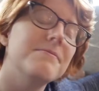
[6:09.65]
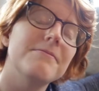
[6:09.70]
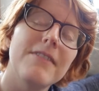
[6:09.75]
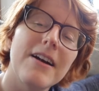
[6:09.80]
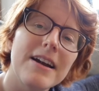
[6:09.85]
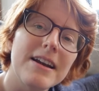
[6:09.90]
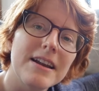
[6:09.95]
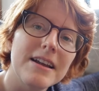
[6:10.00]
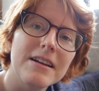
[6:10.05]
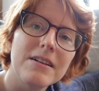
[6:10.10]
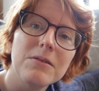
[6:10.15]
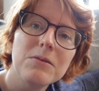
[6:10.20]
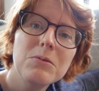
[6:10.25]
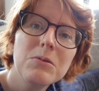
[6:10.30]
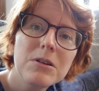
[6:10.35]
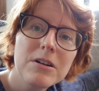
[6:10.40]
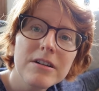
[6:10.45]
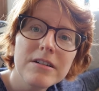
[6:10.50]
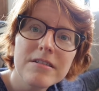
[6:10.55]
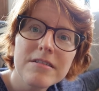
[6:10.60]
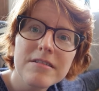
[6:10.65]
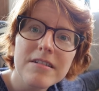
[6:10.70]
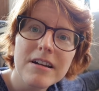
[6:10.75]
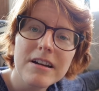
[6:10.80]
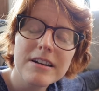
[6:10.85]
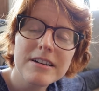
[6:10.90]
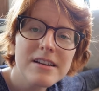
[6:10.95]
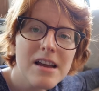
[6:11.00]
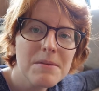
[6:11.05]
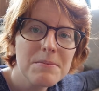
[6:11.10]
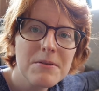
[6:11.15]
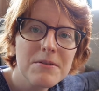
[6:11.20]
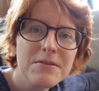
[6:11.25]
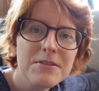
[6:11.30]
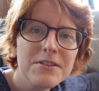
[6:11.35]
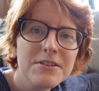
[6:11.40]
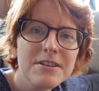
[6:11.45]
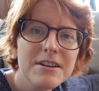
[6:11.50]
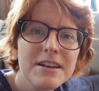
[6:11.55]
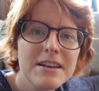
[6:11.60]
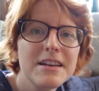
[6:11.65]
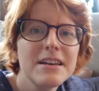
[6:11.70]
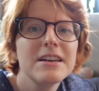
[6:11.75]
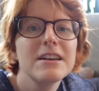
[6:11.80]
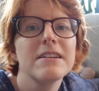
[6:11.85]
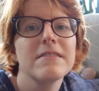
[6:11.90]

writing words on top of your knitting,